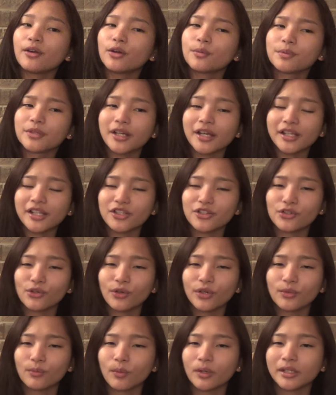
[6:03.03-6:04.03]
hope you guys
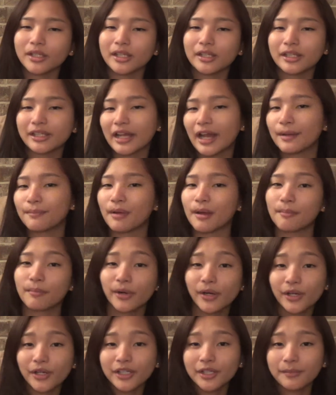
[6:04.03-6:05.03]
enjoyed what's inside my
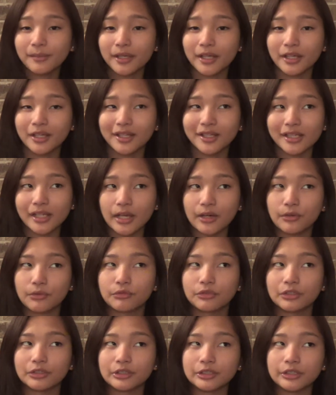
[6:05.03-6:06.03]
purse, because I don't
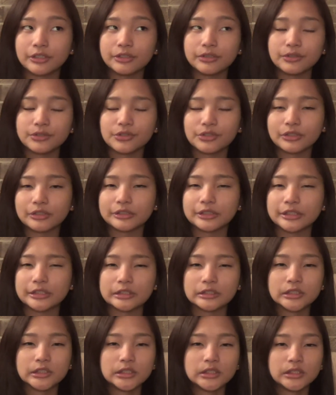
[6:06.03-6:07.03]
really
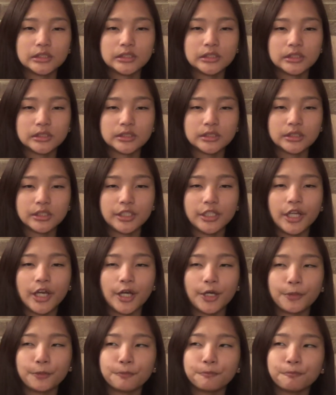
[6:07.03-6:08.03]
usually, you
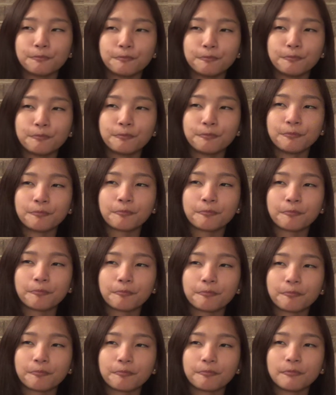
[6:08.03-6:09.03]
know,
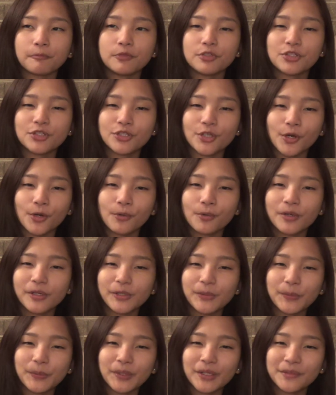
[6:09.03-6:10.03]
show
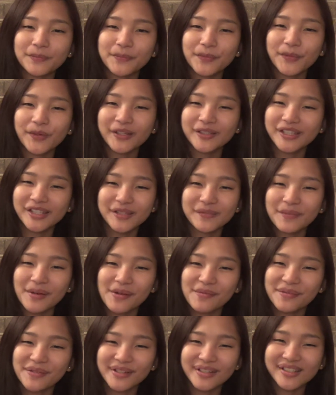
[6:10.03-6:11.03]
anyone what's in my
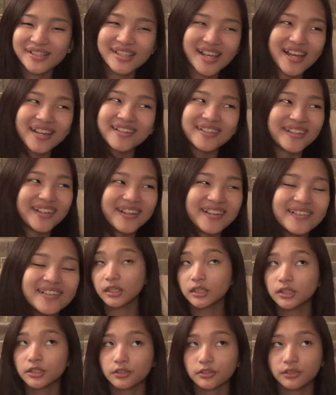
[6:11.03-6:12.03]
purse. I don't know. I
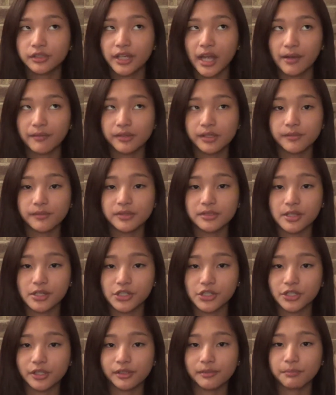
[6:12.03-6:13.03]
literally haven't even
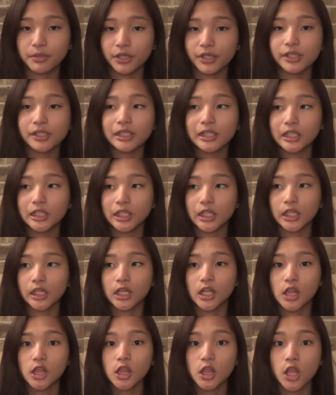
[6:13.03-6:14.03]
touched this purse in like
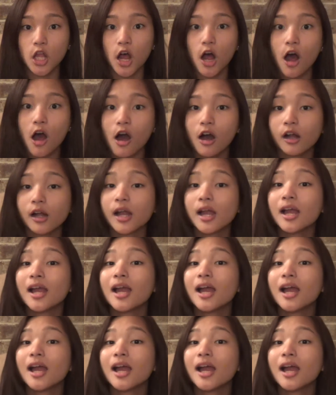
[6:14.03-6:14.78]
a long